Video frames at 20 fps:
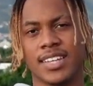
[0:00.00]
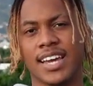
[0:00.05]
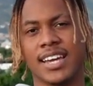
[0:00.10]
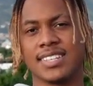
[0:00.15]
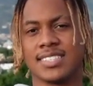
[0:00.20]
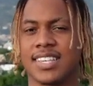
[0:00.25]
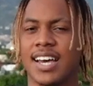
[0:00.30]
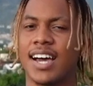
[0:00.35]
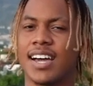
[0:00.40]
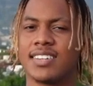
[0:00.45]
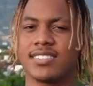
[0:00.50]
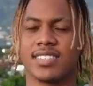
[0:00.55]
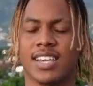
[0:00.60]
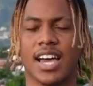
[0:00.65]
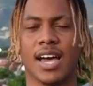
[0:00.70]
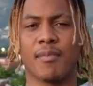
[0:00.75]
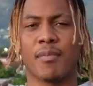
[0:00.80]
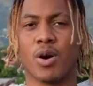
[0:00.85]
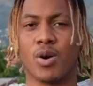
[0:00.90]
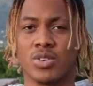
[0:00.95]
the entire
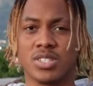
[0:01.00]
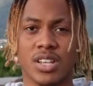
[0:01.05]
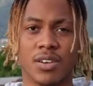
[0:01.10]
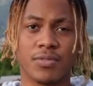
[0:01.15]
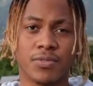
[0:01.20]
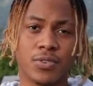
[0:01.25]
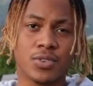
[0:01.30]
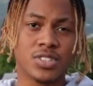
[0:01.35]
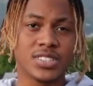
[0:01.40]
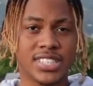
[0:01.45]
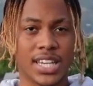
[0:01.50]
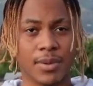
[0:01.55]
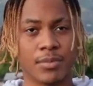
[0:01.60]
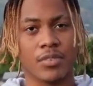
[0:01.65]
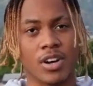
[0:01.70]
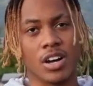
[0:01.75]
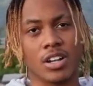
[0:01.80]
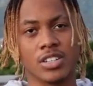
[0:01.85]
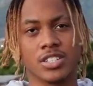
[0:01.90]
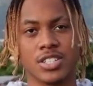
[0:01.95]
time I was a full-time
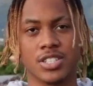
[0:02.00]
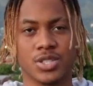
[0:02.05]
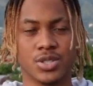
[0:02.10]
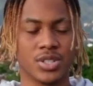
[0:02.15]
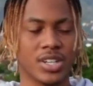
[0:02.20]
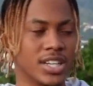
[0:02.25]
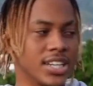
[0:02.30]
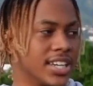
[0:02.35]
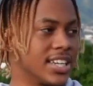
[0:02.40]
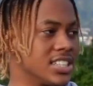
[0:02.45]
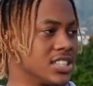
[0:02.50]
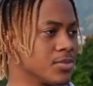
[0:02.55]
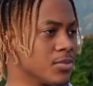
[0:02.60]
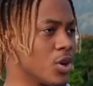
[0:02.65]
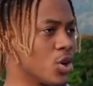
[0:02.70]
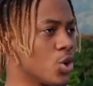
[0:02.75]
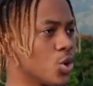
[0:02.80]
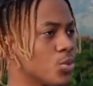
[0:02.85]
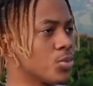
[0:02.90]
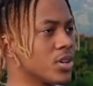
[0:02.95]
college student getting
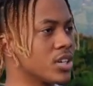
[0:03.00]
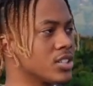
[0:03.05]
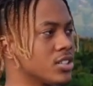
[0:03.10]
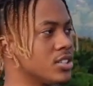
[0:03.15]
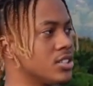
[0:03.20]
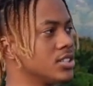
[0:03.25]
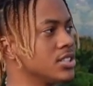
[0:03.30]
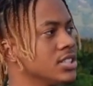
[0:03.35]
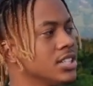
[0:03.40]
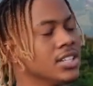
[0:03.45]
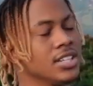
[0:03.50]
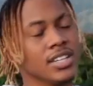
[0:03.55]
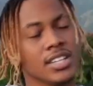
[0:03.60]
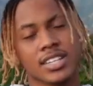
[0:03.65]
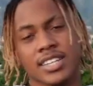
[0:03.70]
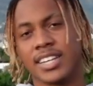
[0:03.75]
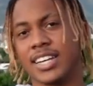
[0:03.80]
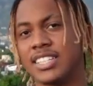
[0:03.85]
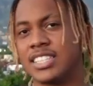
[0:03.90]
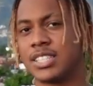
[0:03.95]
my homework done,
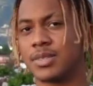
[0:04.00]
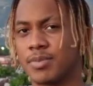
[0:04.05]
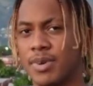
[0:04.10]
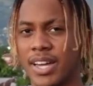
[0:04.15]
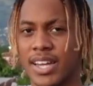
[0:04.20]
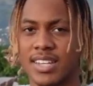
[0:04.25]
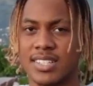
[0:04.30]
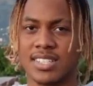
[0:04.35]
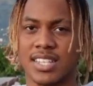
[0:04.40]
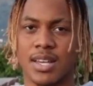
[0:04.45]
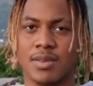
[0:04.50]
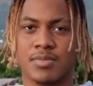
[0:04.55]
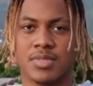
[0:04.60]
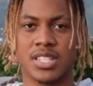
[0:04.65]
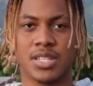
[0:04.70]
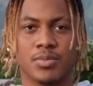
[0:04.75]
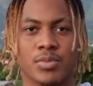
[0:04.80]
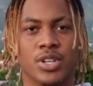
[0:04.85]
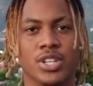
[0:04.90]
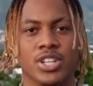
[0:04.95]
getting my exams
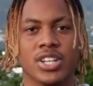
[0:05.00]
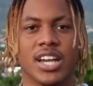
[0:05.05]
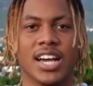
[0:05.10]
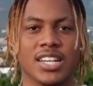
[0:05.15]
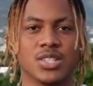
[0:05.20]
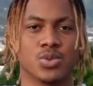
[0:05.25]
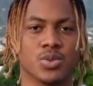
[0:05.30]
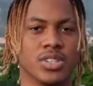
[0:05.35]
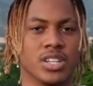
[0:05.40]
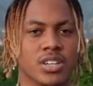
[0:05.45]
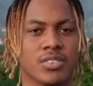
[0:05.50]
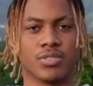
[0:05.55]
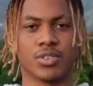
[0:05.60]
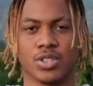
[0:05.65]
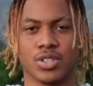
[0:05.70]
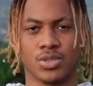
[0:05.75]
in, but you guys would never